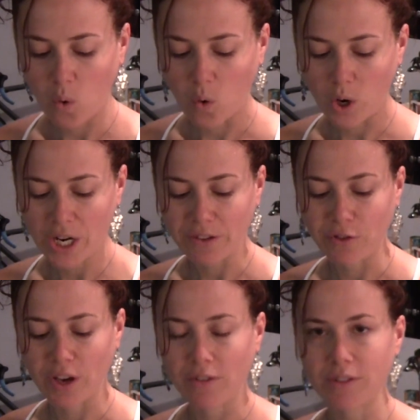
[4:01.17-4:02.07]
Or
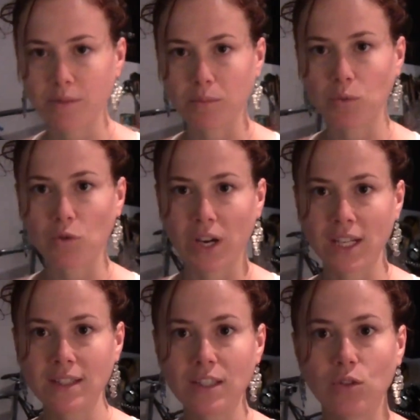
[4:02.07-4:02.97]
if you have some
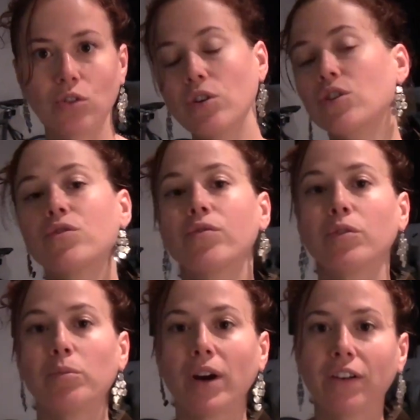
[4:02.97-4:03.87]
grains that you cooked
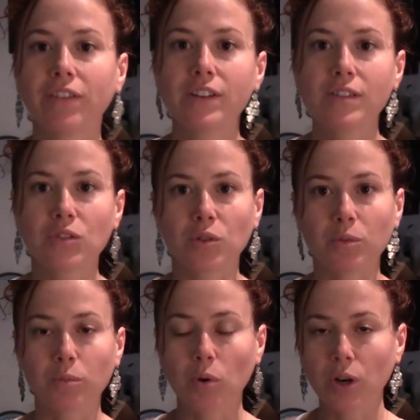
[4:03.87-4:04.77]
for breakfast
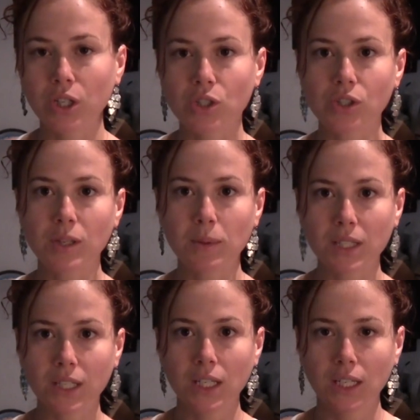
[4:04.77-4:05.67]
or porridge or
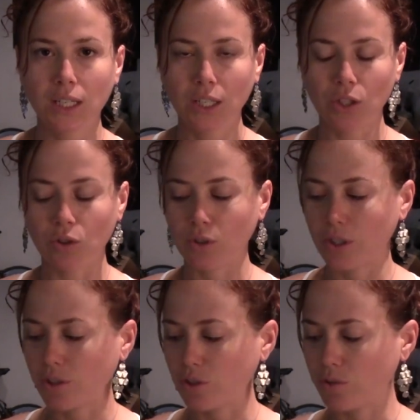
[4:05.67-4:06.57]
something, you
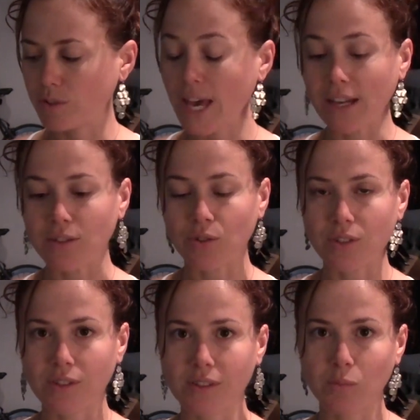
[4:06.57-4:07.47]
can use that. So
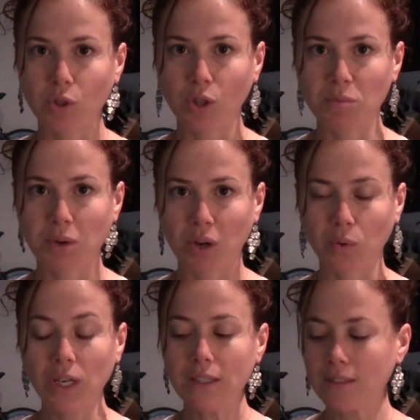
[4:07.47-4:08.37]
this is some cooked
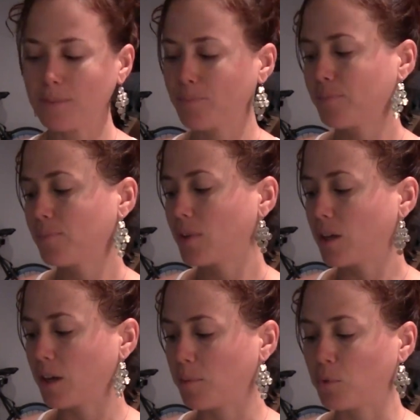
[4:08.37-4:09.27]
buckwheat.
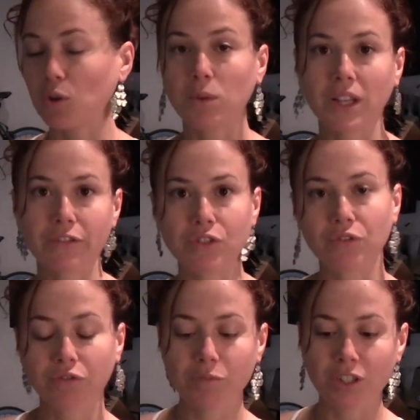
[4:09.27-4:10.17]
Could be left
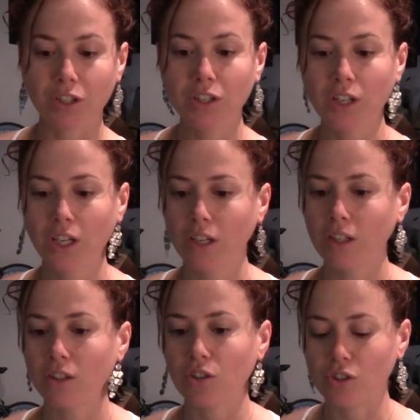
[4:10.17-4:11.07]
over from dinner,
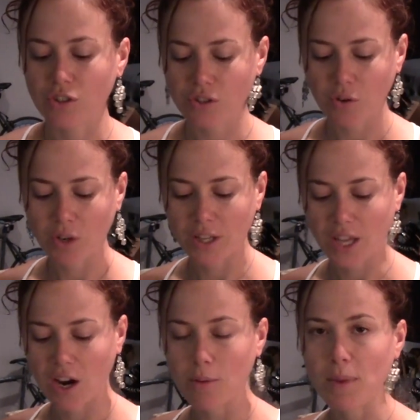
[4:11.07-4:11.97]
and you can just throw it in
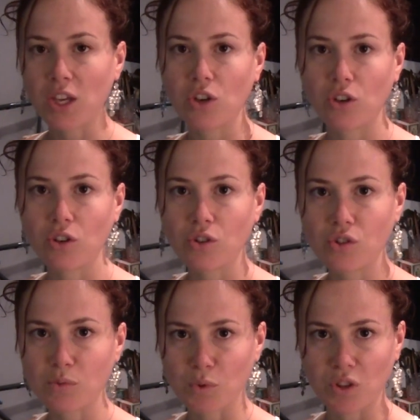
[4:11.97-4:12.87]
there and make your
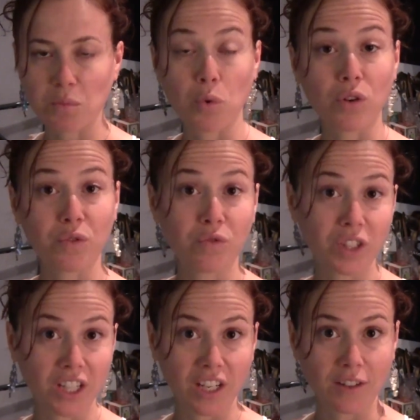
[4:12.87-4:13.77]
smoothie more
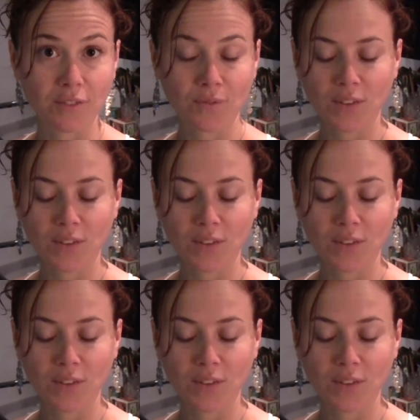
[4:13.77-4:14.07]
filling.